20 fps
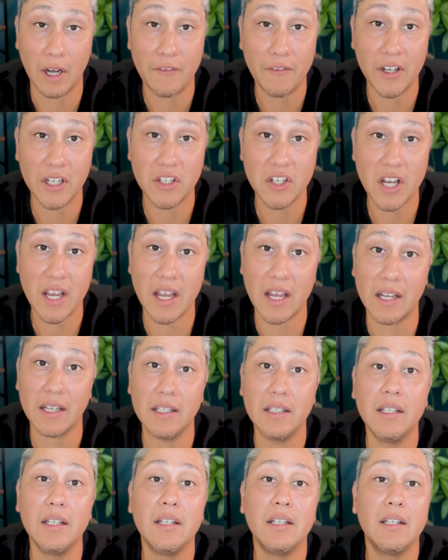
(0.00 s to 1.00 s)

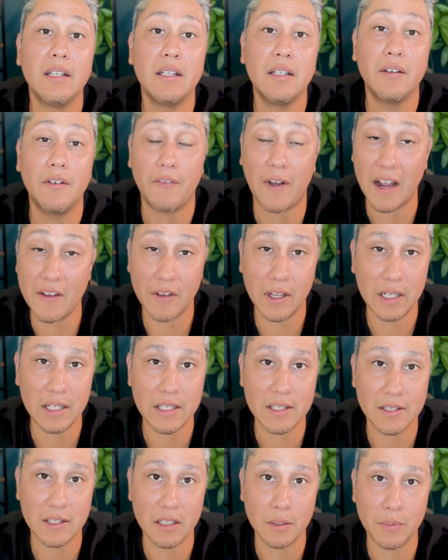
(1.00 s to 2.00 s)
FHA, 580
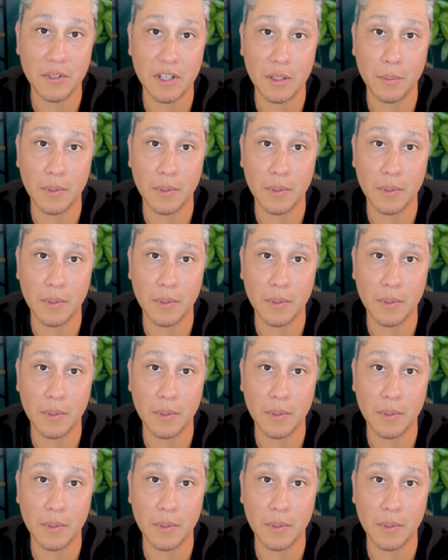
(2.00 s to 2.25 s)
is going to be the